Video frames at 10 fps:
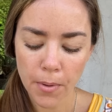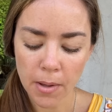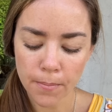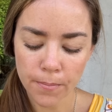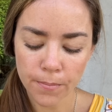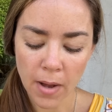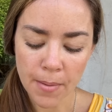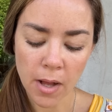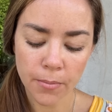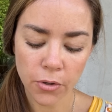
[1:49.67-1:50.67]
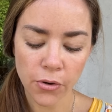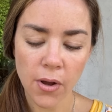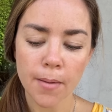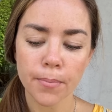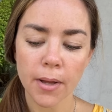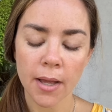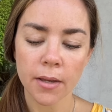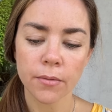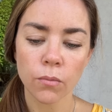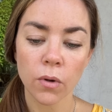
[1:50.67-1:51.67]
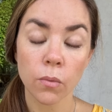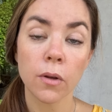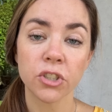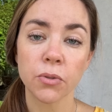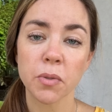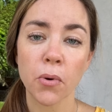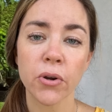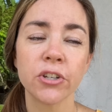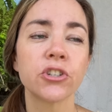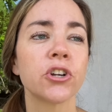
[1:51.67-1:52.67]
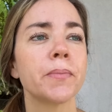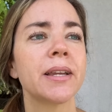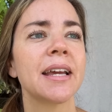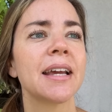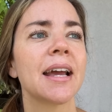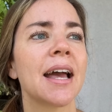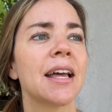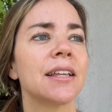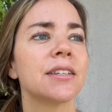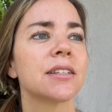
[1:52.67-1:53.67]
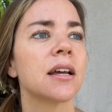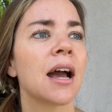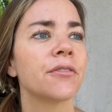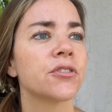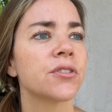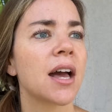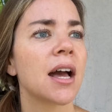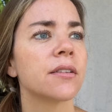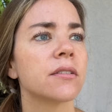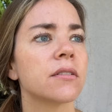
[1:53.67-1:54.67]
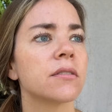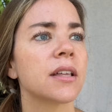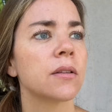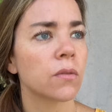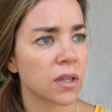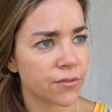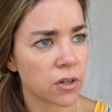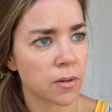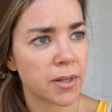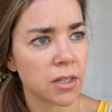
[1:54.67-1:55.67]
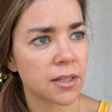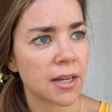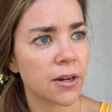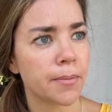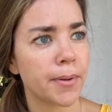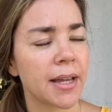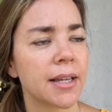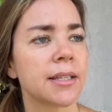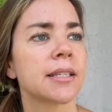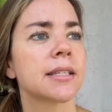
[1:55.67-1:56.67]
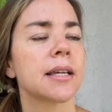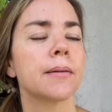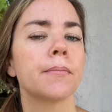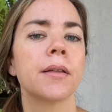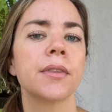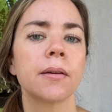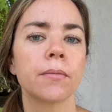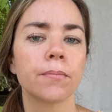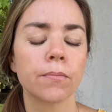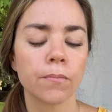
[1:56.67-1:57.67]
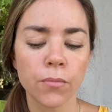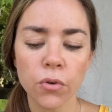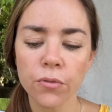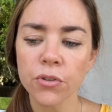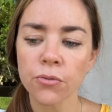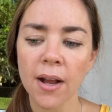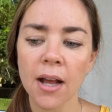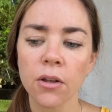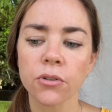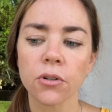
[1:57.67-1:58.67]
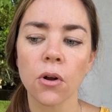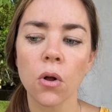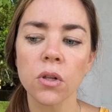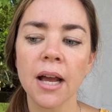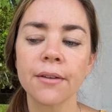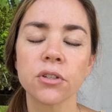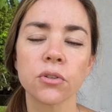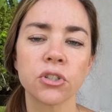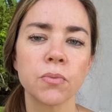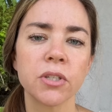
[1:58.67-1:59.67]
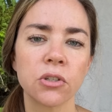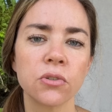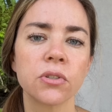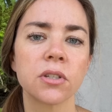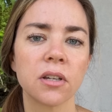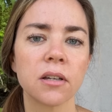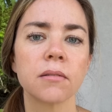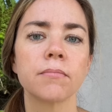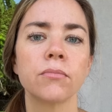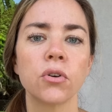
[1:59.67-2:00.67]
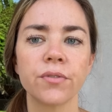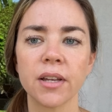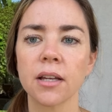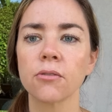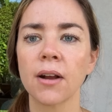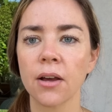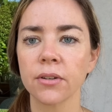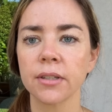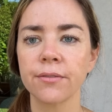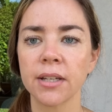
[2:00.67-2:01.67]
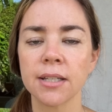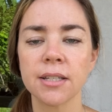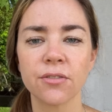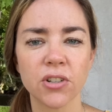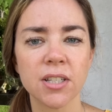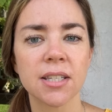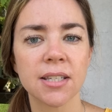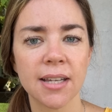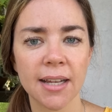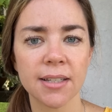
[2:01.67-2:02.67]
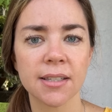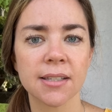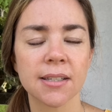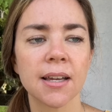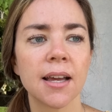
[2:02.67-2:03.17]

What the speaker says: But my mom grew up, and she was born in Germany, and after that they lived on a military base. They moved around her whole life, so she was used to moving around, living in different states.